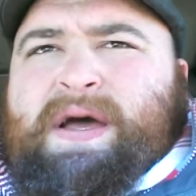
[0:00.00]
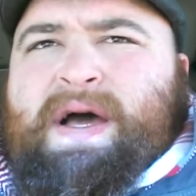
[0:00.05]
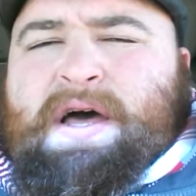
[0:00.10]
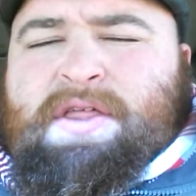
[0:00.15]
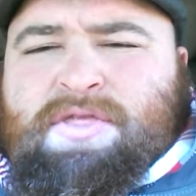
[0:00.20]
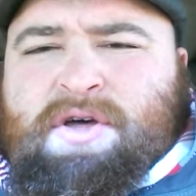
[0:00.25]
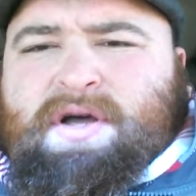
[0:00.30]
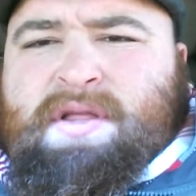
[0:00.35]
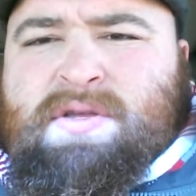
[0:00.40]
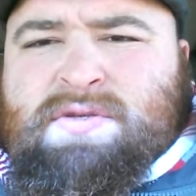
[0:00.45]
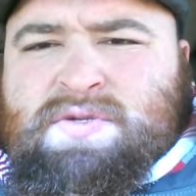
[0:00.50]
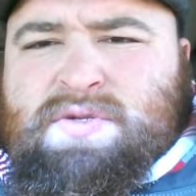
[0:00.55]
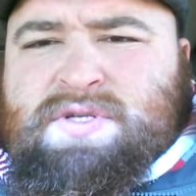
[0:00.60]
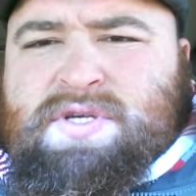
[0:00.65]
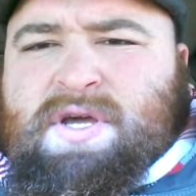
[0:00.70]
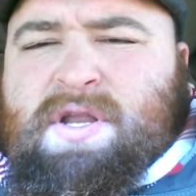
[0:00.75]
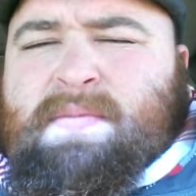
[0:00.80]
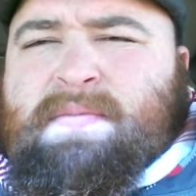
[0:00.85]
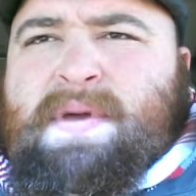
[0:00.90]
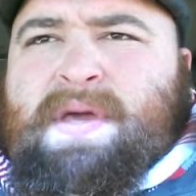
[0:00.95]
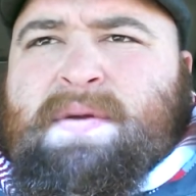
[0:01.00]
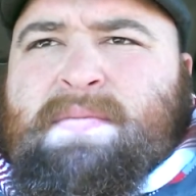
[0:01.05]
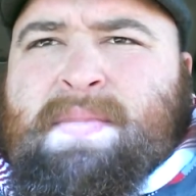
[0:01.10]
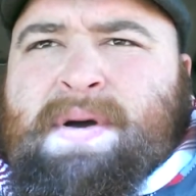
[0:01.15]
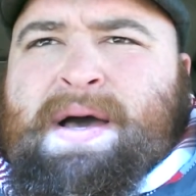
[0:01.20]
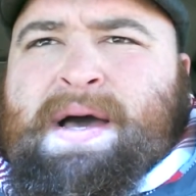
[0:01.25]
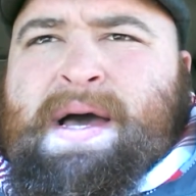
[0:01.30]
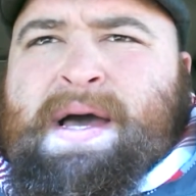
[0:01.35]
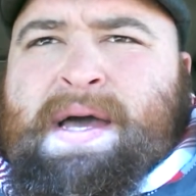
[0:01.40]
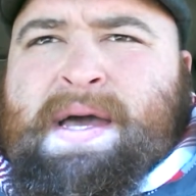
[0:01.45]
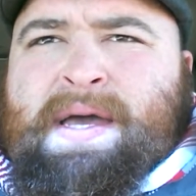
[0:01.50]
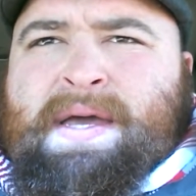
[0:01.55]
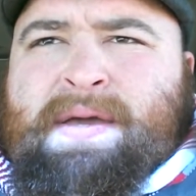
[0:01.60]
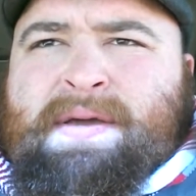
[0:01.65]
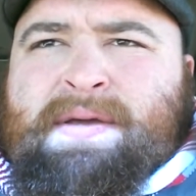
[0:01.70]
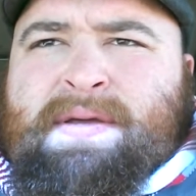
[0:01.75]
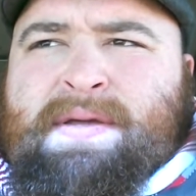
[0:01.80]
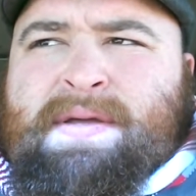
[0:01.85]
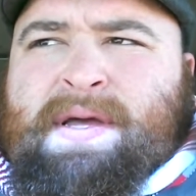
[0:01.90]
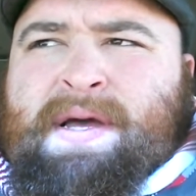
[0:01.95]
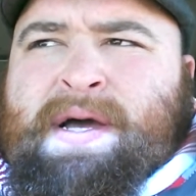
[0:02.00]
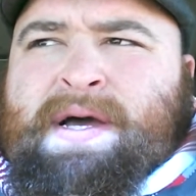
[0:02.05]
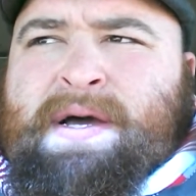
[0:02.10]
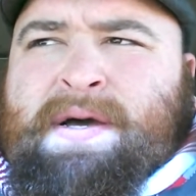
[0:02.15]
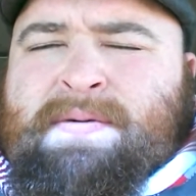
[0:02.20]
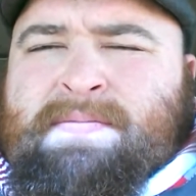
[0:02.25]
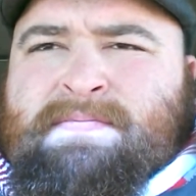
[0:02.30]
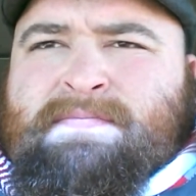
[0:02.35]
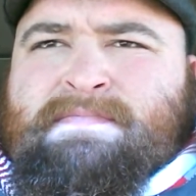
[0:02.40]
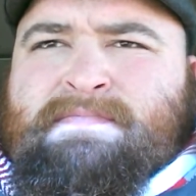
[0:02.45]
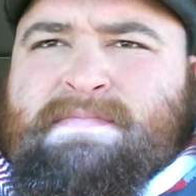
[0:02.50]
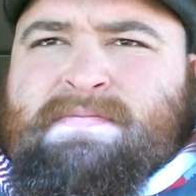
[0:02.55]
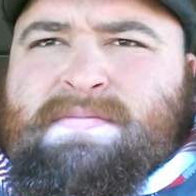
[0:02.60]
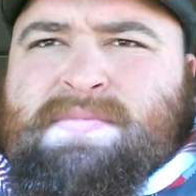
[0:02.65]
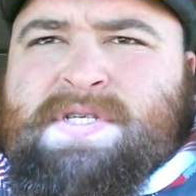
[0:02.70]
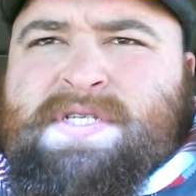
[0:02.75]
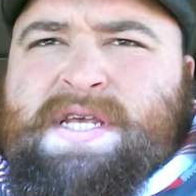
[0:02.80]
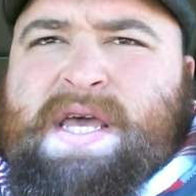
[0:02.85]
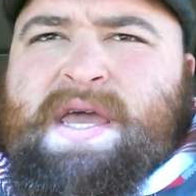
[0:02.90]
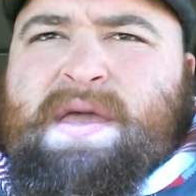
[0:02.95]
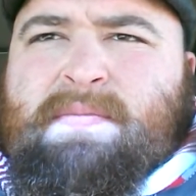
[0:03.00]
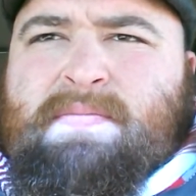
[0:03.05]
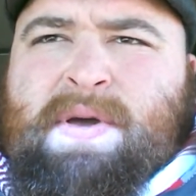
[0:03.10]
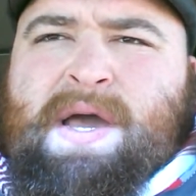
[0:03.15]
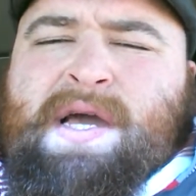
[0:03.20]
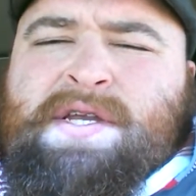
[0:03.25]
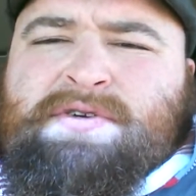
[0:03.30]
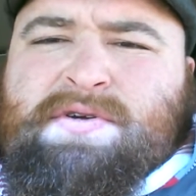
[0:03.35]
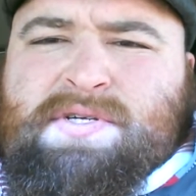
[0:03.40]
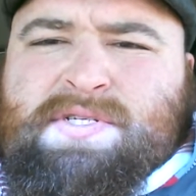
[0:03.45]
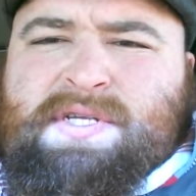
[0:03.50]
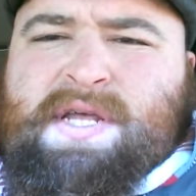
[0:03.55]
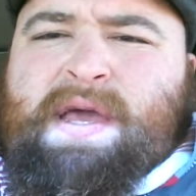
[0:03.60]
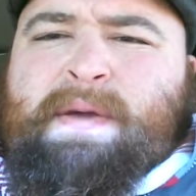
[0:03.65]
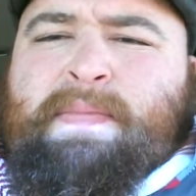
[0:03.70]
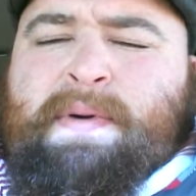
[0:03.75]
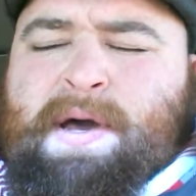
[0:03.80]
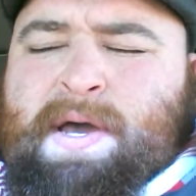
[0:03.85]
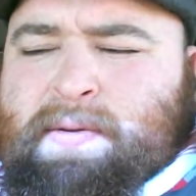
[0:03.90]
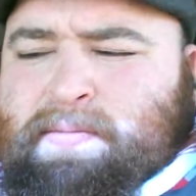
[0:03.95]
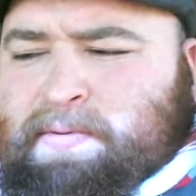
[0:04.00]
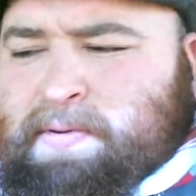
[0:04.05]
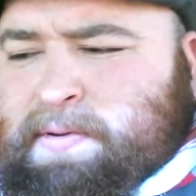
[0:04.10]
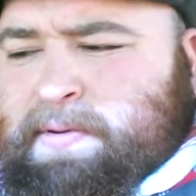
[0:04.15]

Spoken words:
I thought this was going to be my St. Patrick's Day pipe,